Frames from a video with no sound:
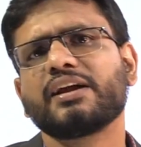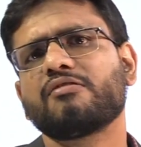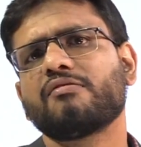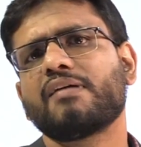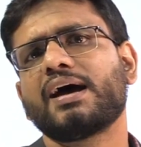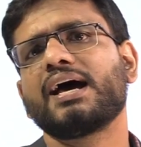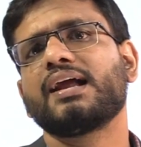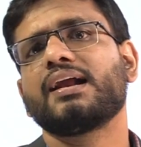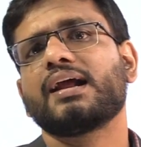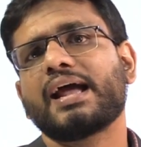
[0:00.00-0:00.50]

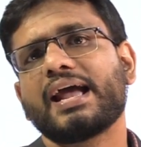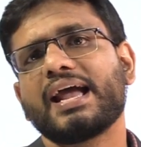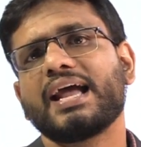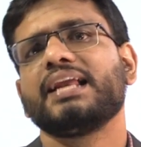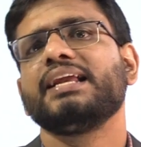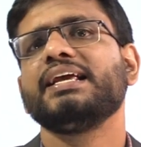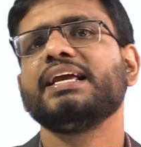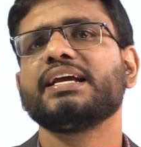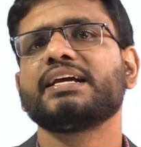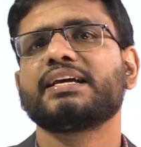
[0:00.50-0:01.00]
require
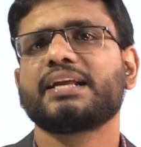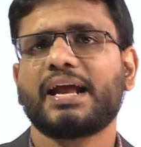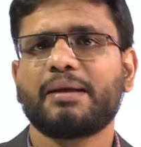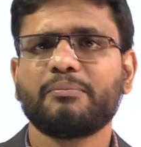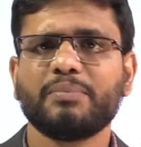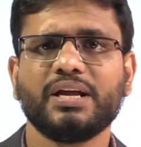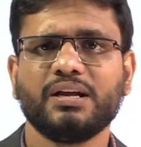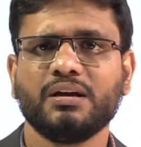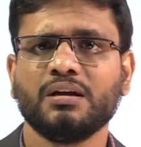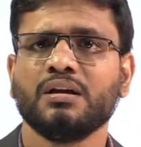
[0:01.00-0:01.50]
any
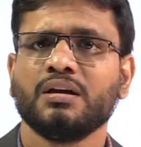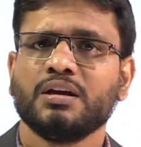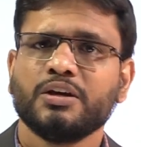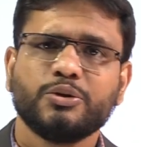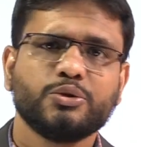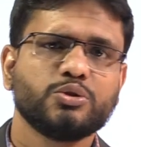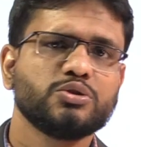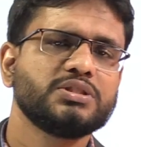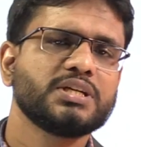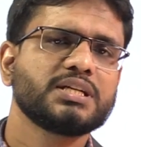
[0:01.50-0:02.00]
cramming.
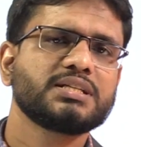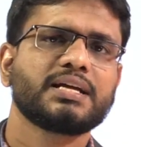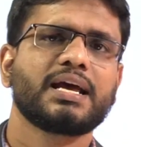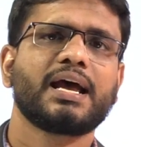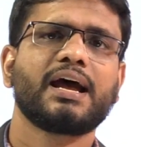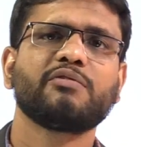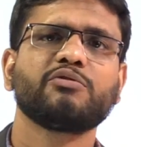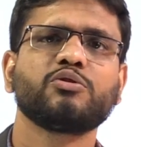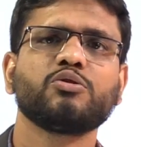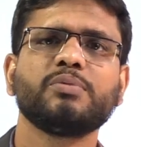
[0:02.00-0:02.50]
You just
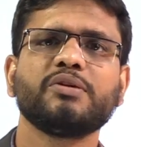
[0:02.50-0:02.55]
have